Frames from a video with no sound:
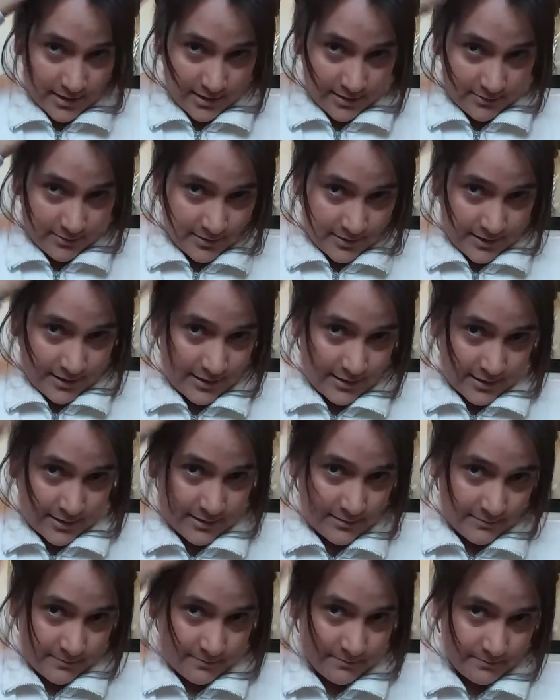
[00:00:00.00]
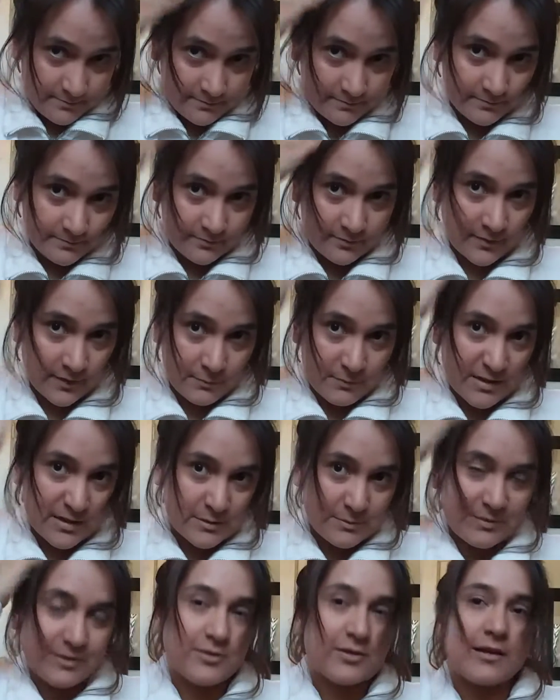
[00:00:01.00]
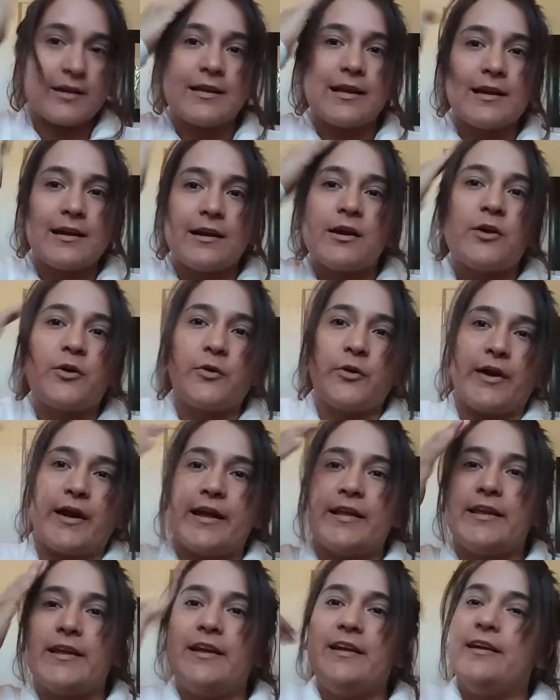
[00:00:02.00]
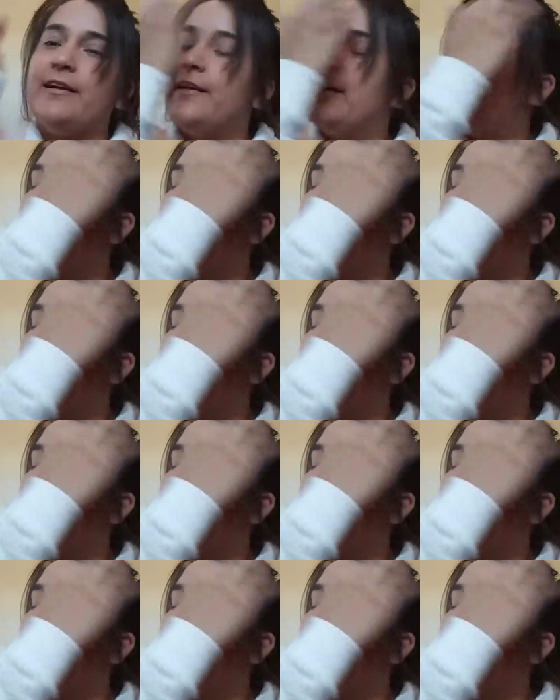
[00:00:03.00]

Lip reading: I don't like that. It makes me look like a granny.